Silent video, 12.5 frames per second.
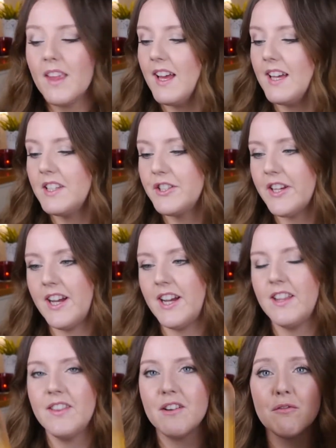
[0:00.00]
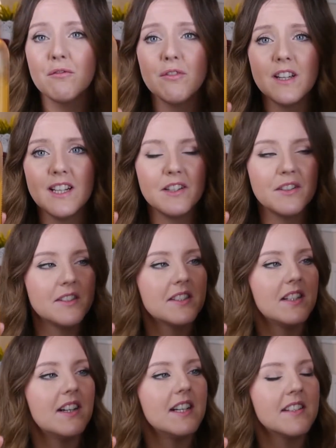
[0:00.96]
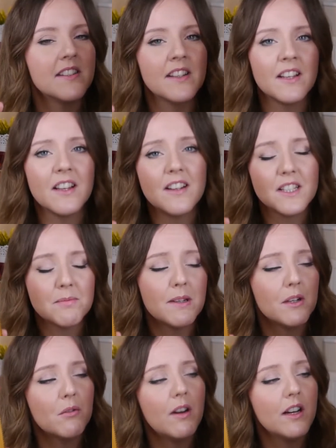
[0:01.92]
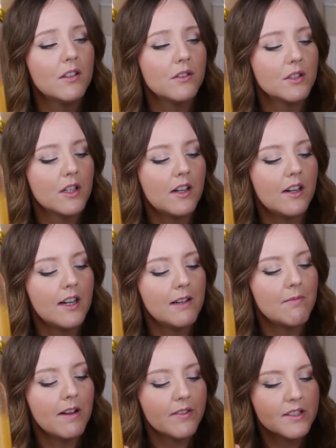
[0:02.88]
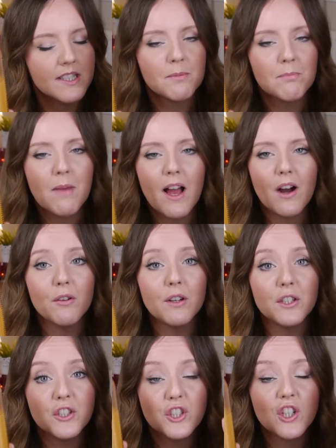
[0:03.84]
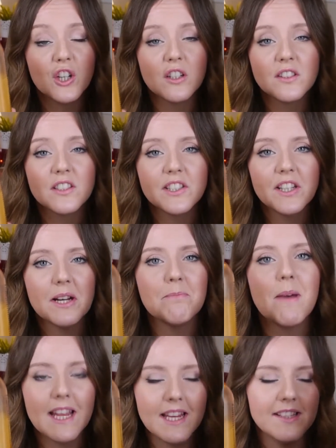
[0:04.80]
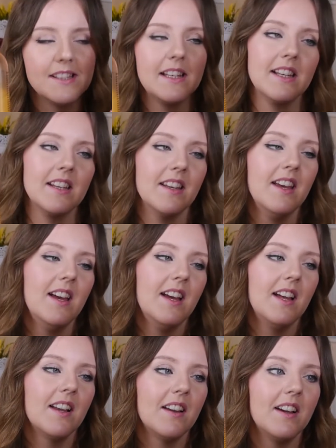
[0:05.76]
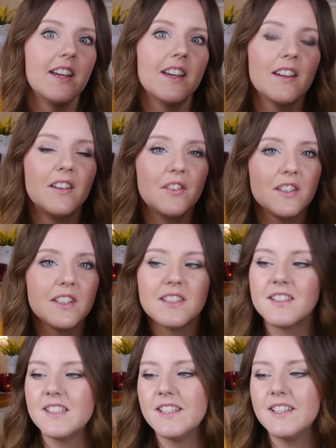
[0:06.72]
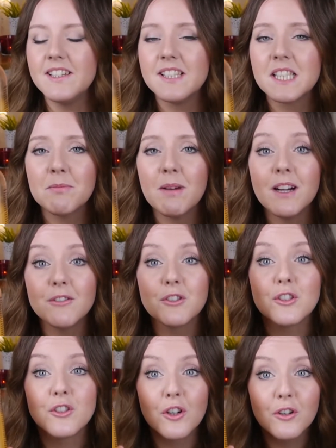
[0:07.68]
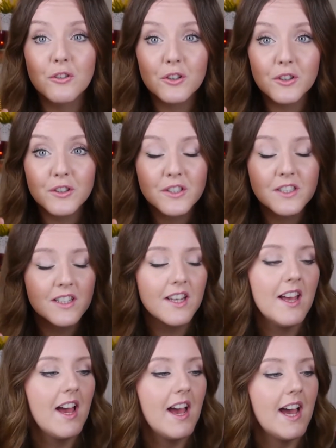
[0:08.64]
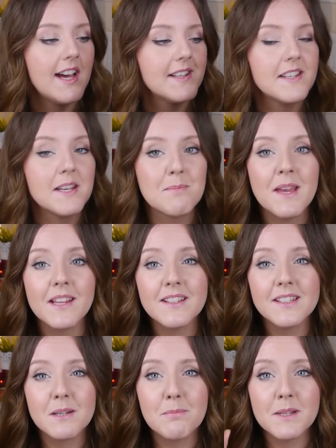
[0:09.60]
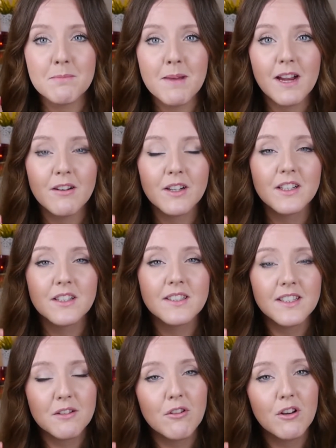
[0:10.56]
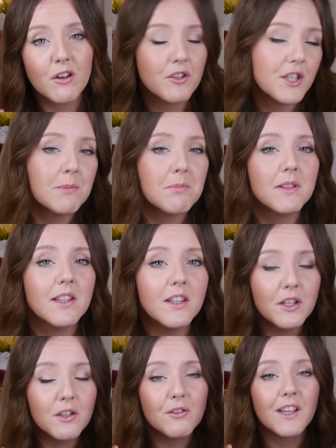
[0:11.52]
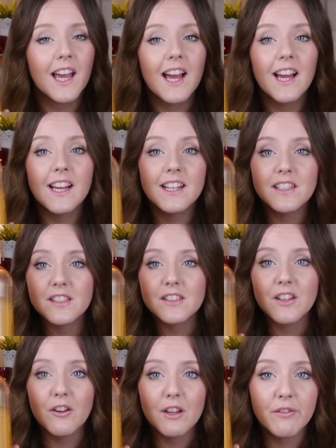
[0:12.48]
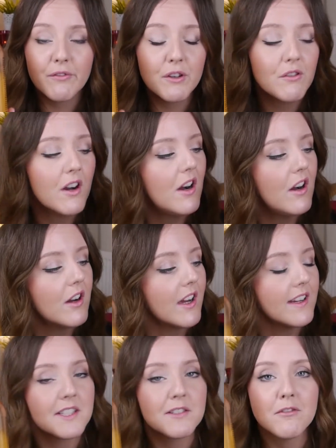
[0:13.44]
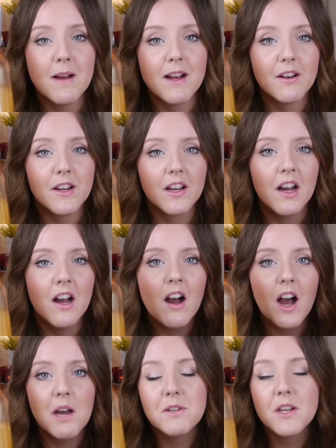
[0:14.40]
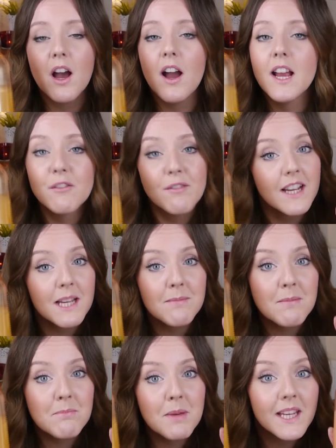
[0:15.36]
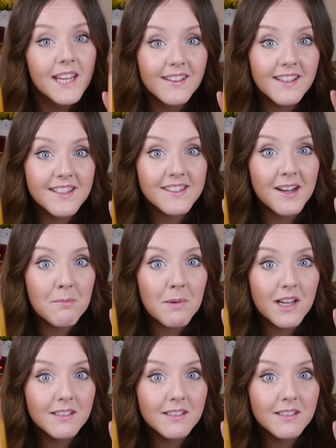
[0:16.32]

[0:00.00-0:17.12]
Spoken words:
And yeah, they're a really good size, so they can last me quite a long time, and the smell is just amazing. Like, honestly, these smell so good, and I picked these up in America, so they were a lot cheaper than the UK, so if you are going to America, I would highly recommend picking these up.